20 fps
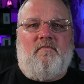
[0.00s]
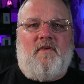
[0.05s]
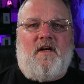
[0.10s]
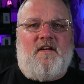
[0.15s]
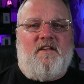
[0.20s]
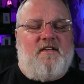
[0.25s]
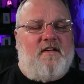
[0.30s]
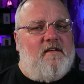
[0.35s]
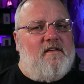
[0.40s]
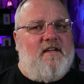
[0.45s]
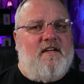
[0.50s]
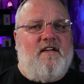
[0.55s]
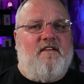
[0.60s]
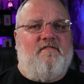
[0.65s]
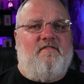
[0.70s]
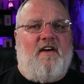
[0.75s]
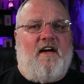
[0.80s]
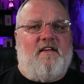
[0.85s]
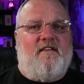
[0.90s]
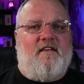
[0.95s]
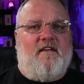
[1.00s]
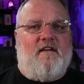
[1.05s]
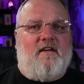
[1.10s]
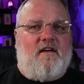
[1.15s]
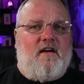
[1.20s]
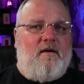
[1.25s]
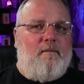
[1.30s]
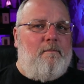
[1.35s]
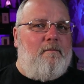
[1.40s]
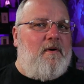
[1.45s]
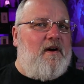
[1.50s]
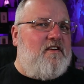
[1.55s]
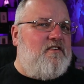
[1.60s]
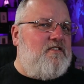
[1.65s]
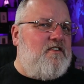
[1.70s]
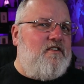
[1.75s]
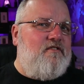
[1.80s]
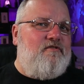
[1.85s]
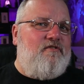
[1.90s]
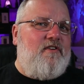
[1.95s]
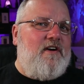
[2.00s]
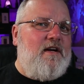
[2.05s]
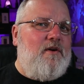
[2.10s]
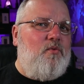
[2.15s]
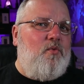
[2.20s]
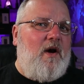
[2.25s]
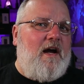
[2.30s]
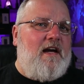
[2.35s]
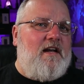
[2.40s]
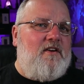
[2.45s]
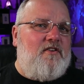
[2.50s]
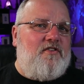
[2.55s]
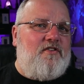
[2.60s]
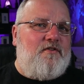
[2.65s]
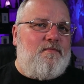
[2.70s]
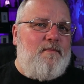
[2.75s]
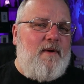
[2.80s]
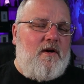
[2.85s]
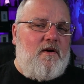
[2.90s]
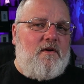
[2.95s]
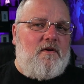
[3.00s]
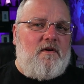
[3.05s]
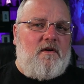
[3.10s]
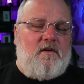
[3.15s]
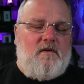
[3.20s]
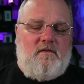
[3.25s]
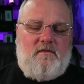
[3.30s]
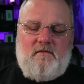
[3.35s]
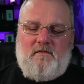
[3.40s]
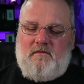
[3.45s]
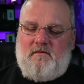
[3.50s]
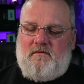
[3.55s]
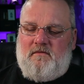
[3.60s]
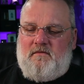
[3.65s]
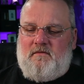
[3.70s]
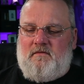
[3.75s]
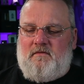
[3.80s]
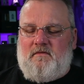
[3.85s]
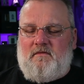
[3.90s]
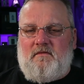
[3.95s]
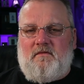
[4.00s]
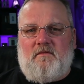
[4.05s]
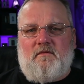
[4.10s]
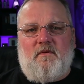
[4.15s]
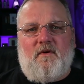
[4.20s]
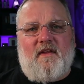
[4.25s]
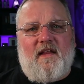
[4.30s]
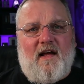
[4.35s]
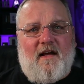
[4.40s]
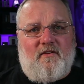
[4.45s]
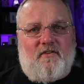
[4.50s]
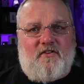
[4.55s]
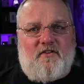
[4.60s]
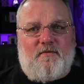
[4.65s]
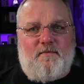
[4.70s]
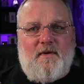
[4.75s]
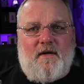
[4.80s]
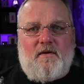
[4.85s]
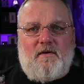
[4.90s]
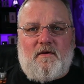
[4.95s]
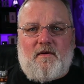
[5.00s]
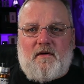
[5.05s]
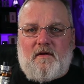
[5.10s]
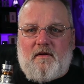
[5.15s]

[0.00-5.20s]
Until he invented a combustion free way to smoke without smoke.